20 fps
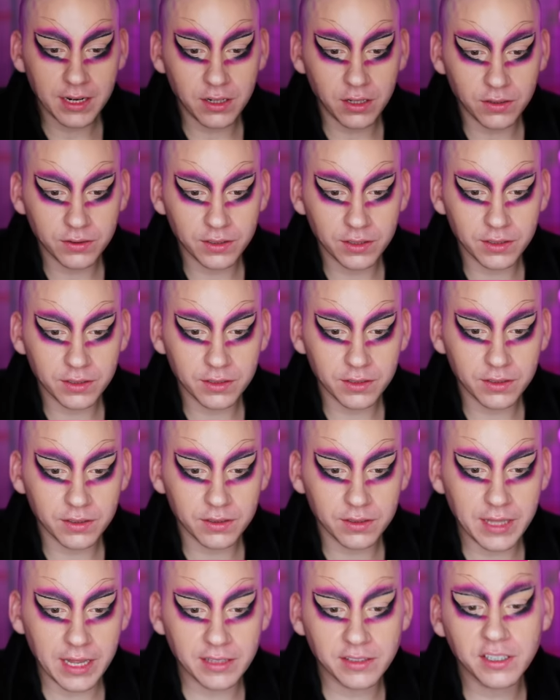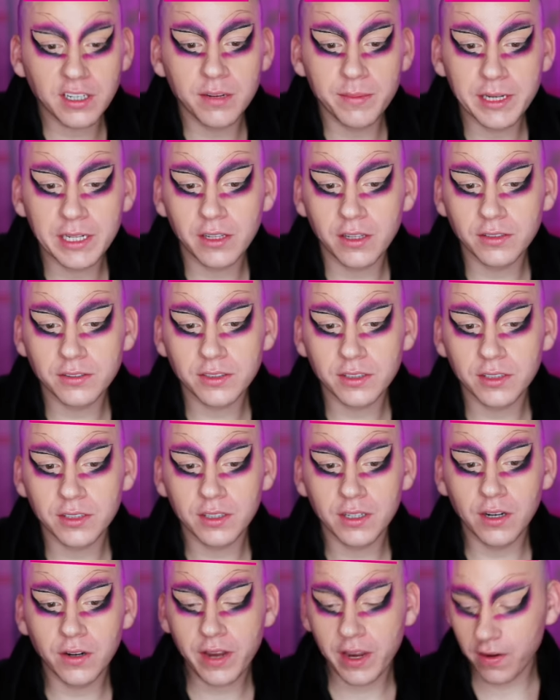that closer? That's gonna be closer.
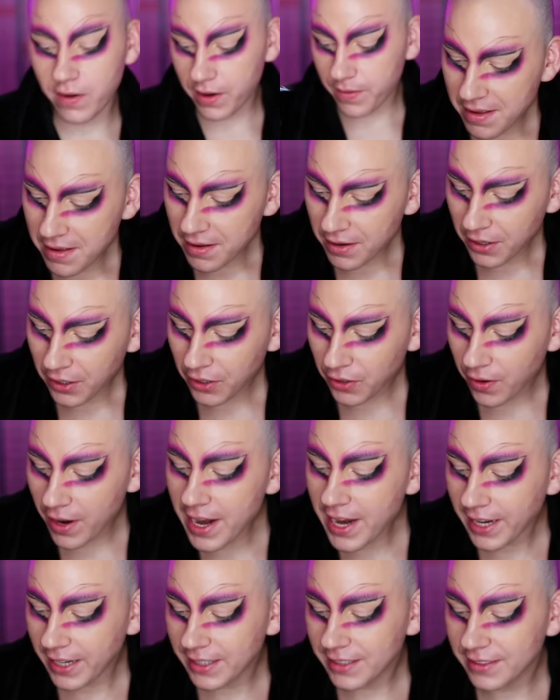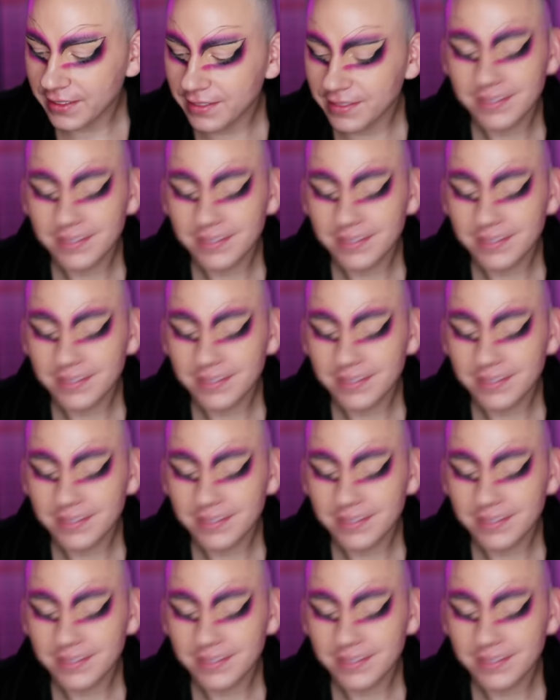Okay, great. Great.